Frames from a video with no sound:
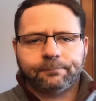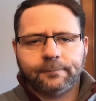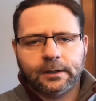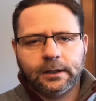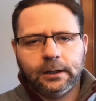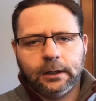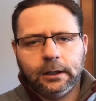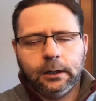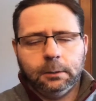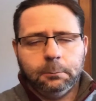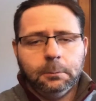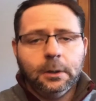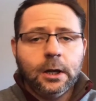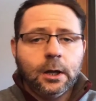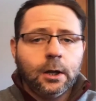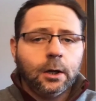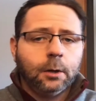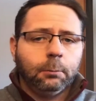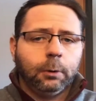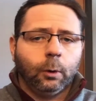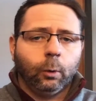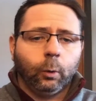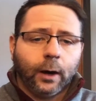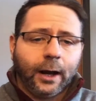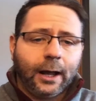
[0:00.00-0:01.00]
But
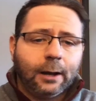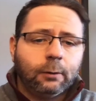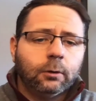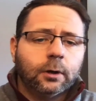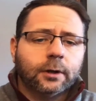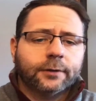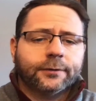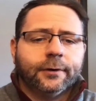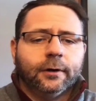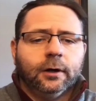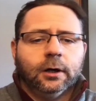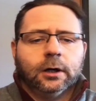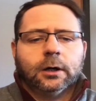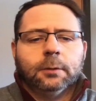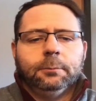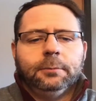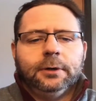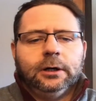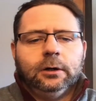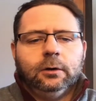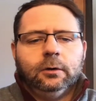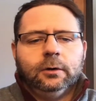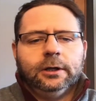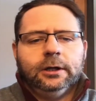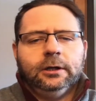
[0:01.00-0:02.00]
what I want to talk
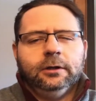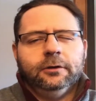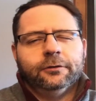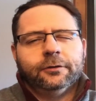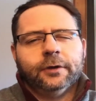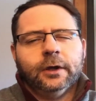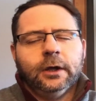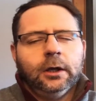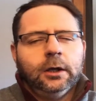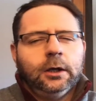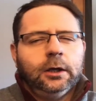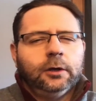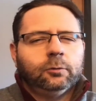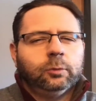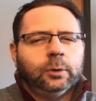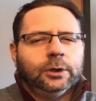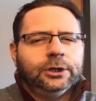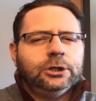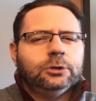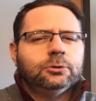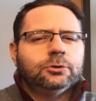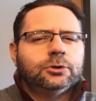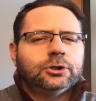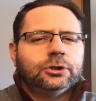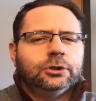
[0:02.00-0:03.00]
about is when
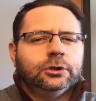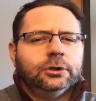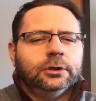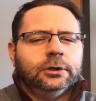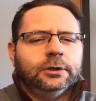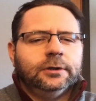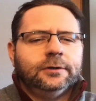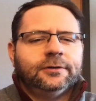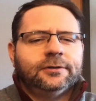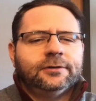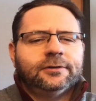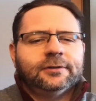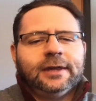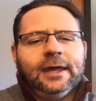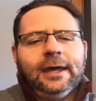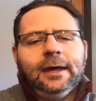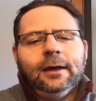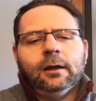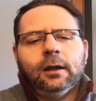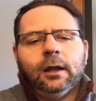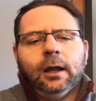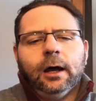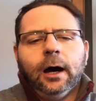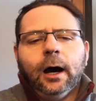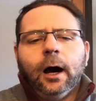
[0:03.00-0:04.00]
you should
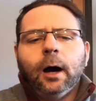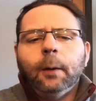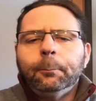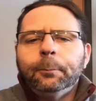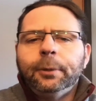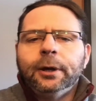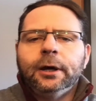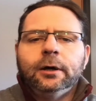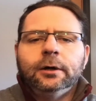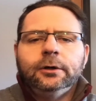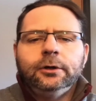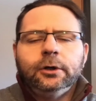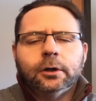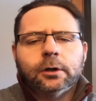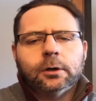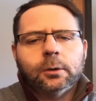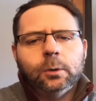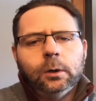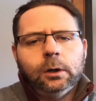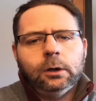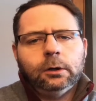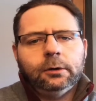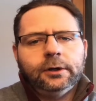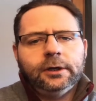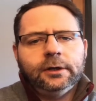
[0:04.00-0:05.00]
scale up your
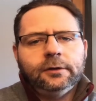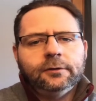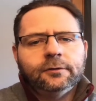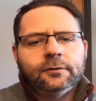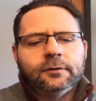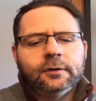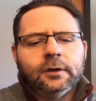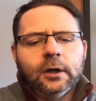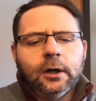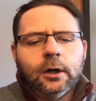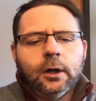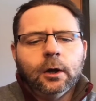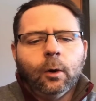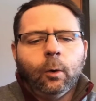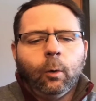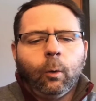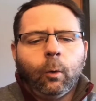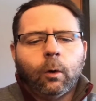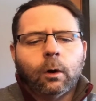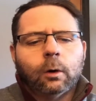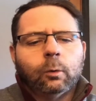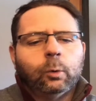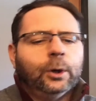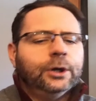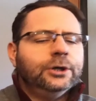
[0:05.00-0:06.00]
queries
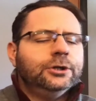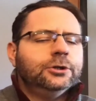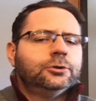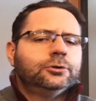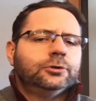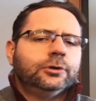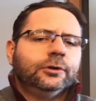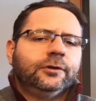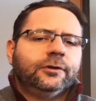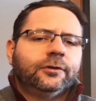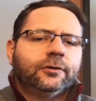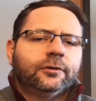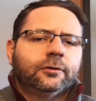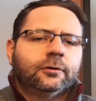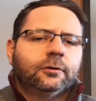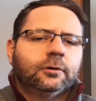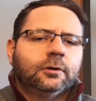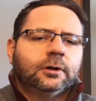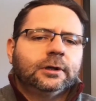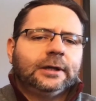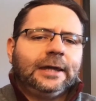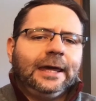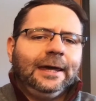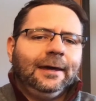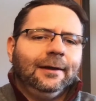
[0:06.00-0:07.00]
or when you should
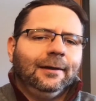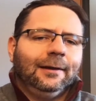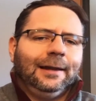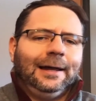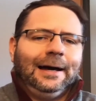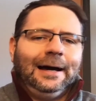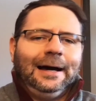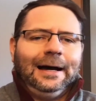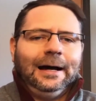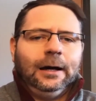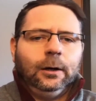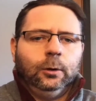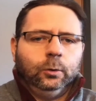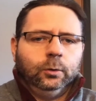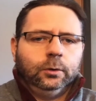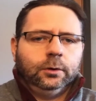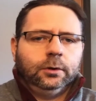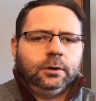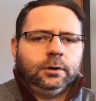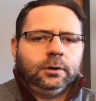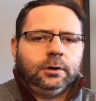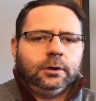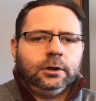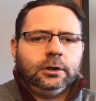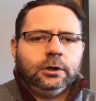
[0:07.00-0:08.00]
scale out
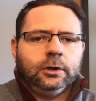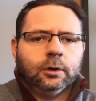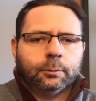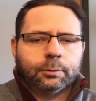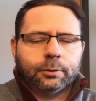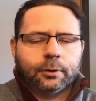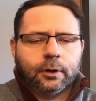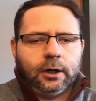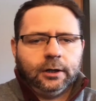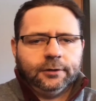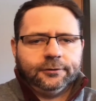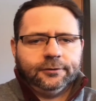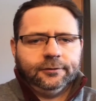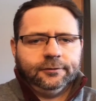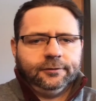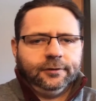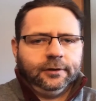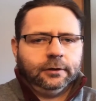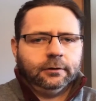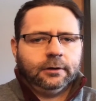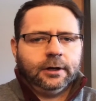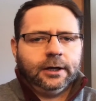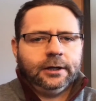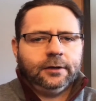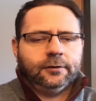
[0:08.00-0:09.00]
your
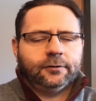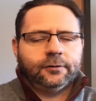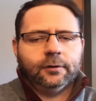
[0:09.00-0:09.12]
processing, right?